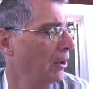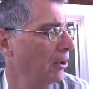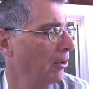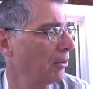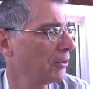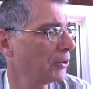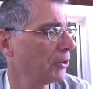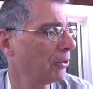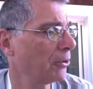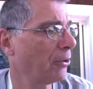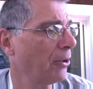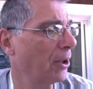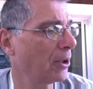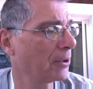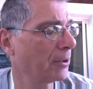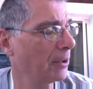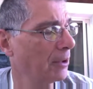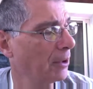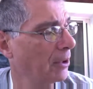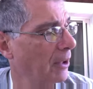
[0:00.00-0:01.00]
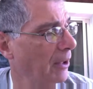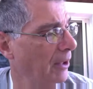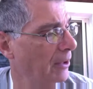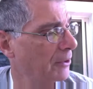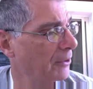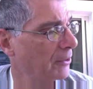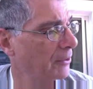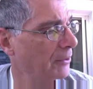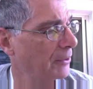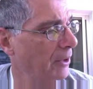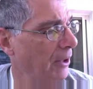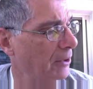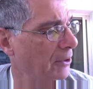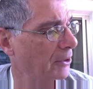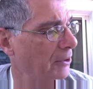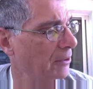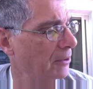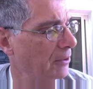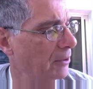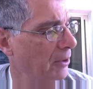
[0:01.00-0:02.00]
It also talks in the last
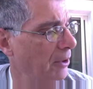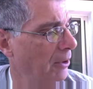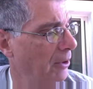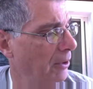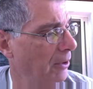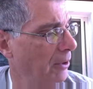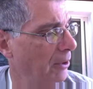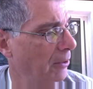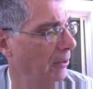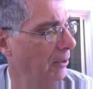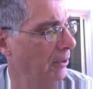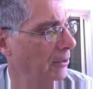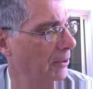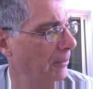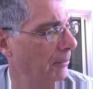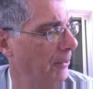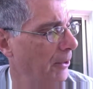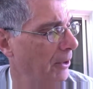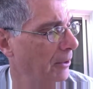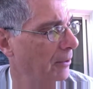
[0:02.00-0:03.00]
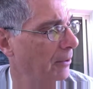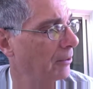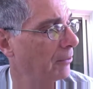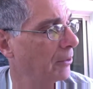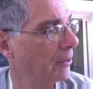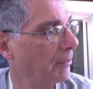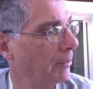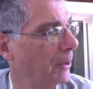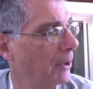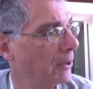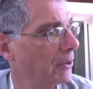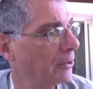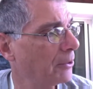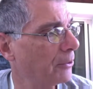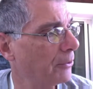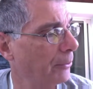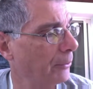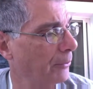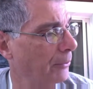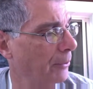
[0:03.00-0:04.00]
section, it talks about on page
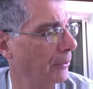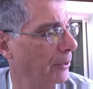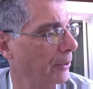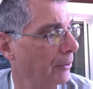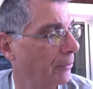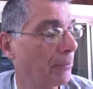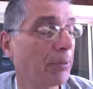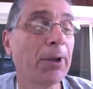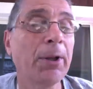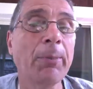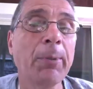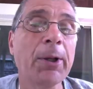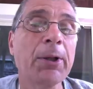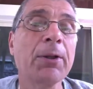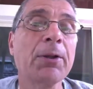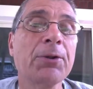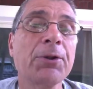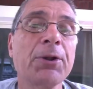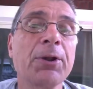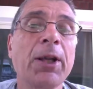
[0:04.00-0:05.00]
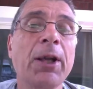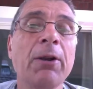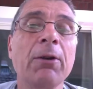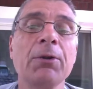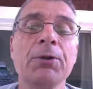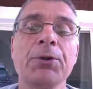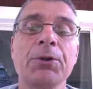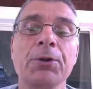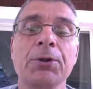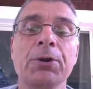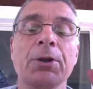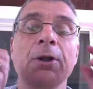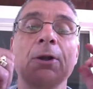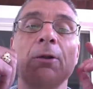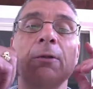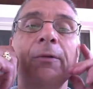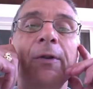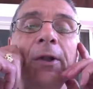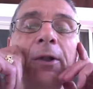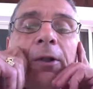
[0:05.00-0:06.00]
233 about this analysis of
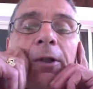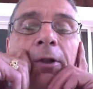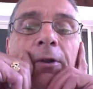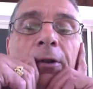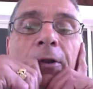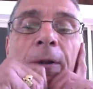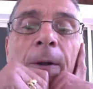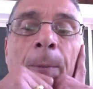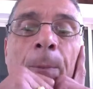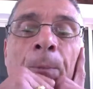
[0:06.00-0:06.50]
covariance.